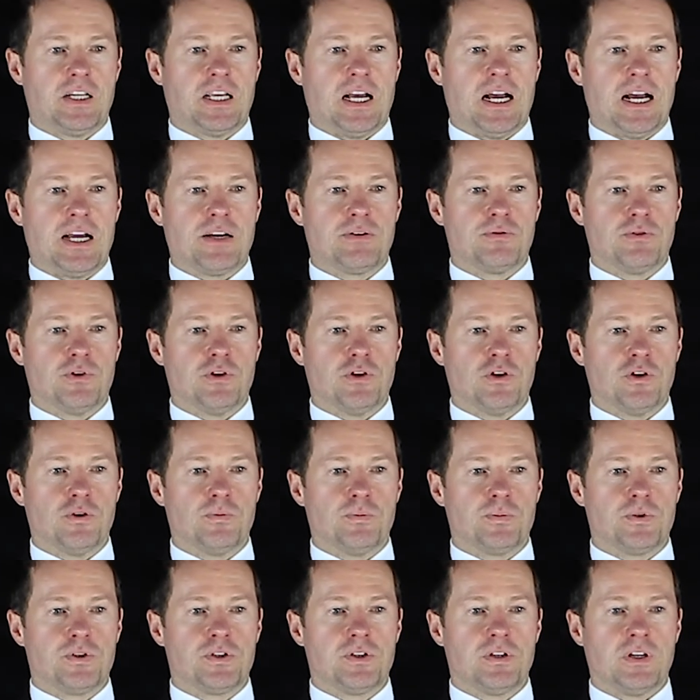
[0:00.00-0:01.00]
guide
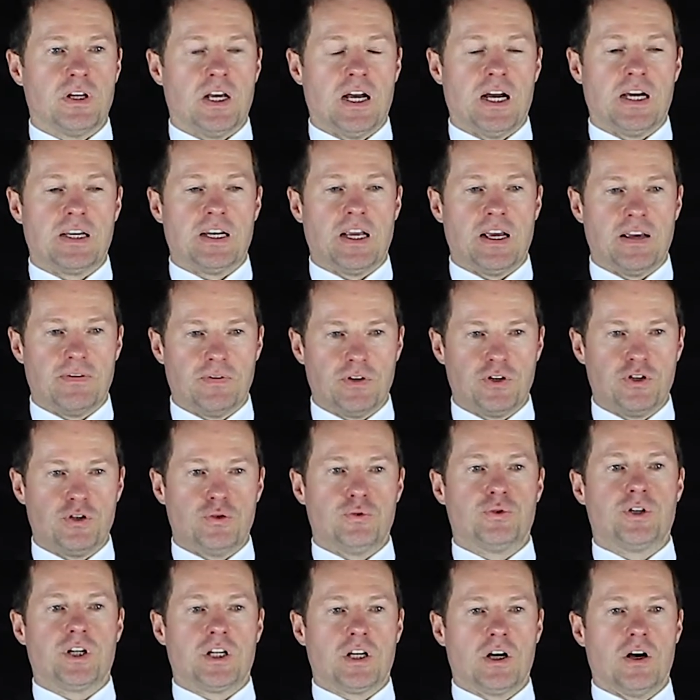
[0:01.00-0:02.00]
ropes, and
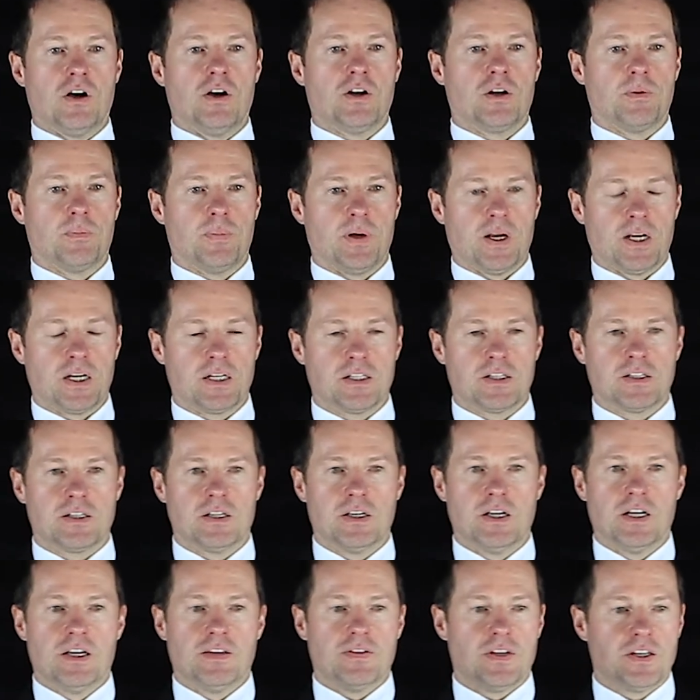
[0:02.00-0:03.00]
heavy-duty corner pegs.
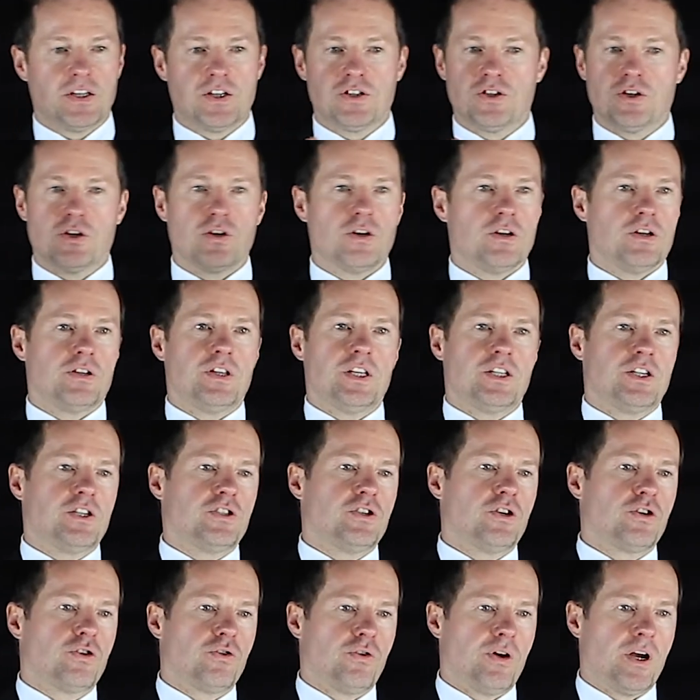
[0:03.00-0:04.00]
This is
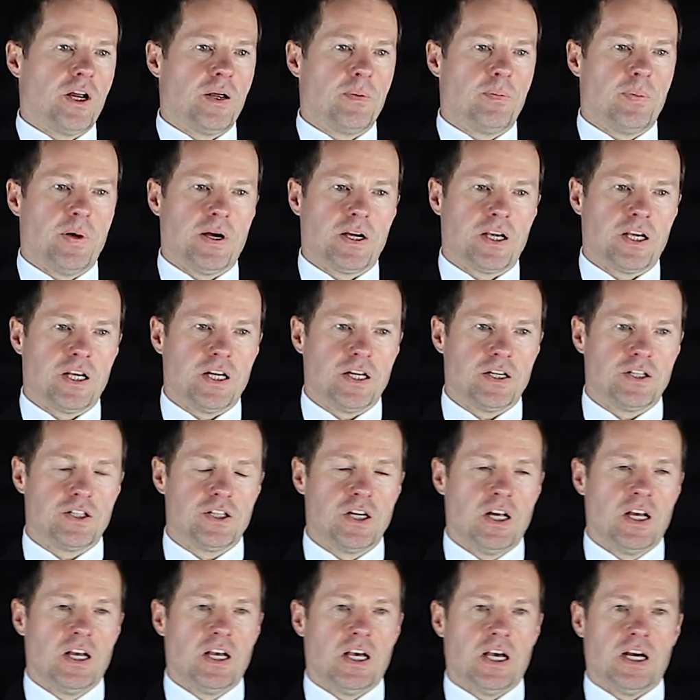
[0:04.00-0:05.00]
a great package,
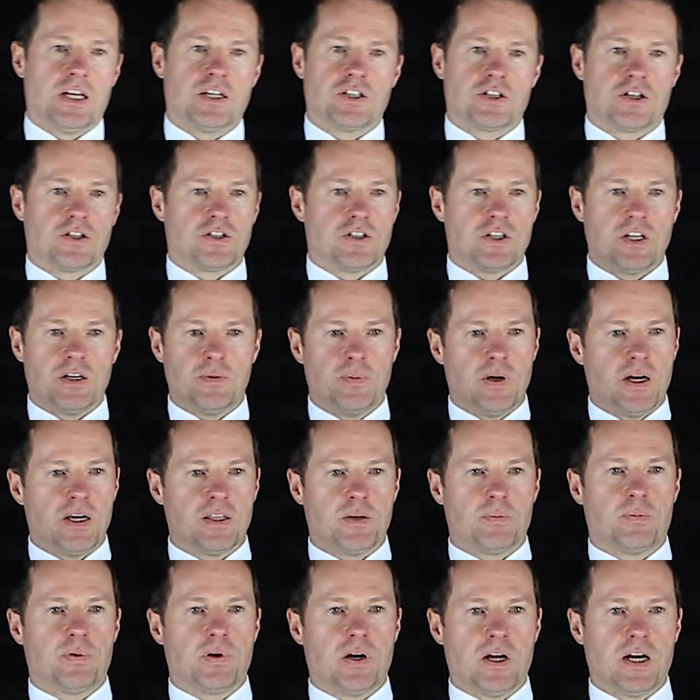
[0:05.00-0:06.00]
and as you can see by the
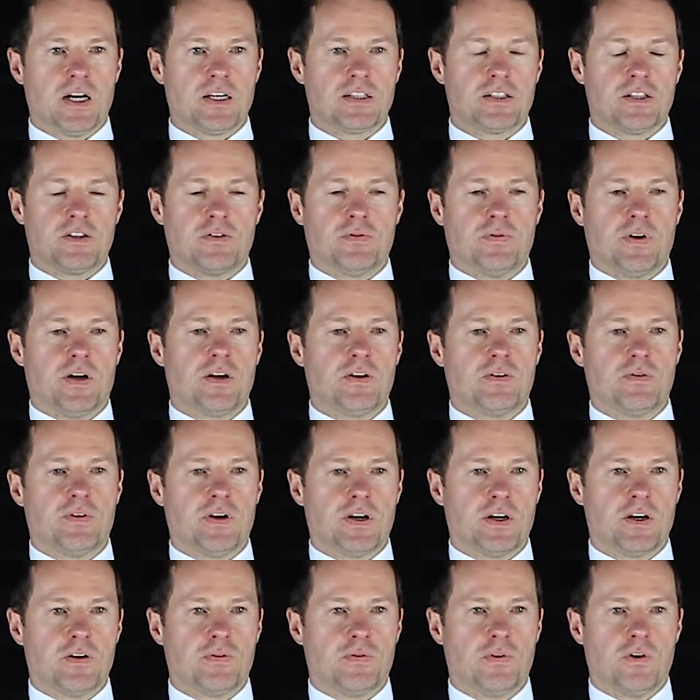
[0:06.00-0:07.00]
price, it's very,
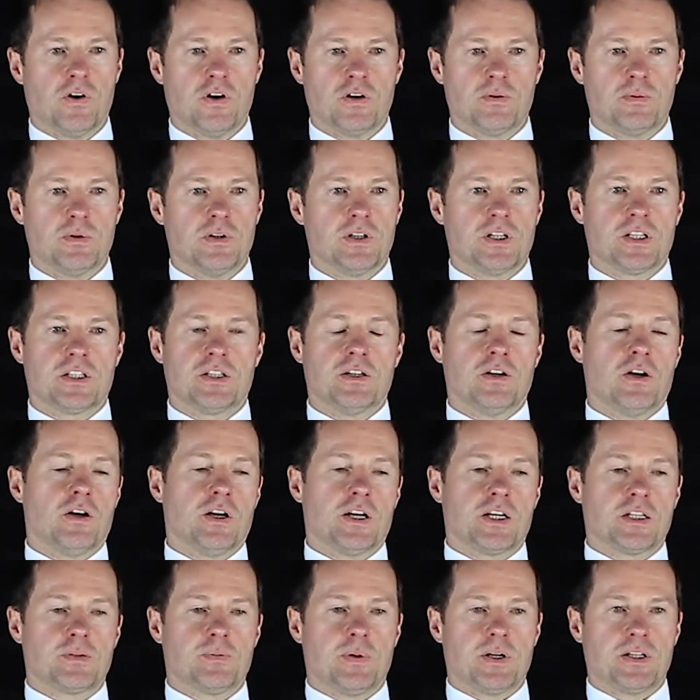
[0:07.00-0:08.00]
very affordable. It's not
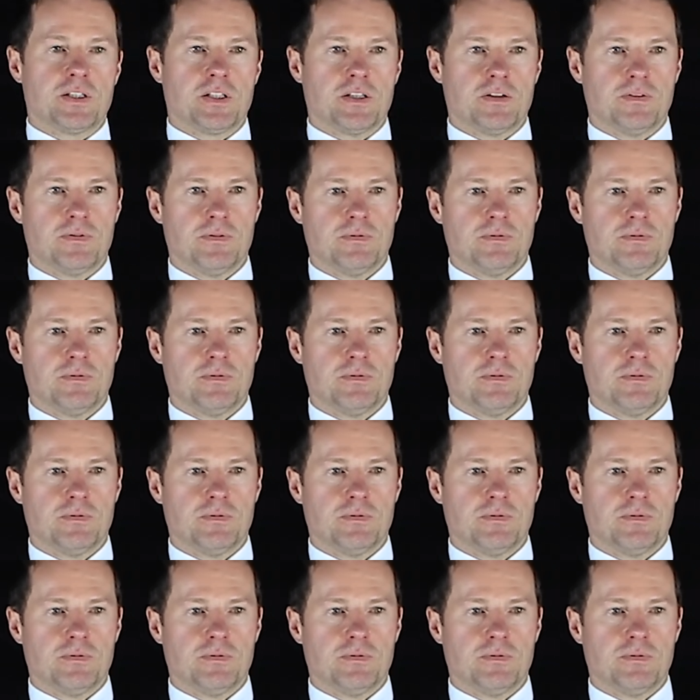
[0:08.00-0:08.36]
expensive.